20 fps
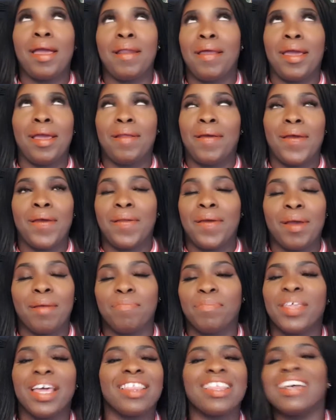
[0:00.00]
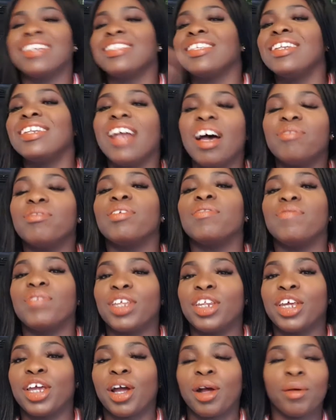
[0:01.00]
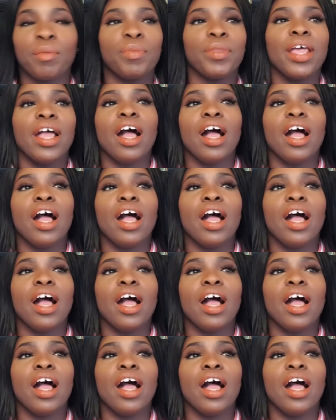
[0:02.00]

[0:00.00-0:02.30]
anyway, anyway. That's another video.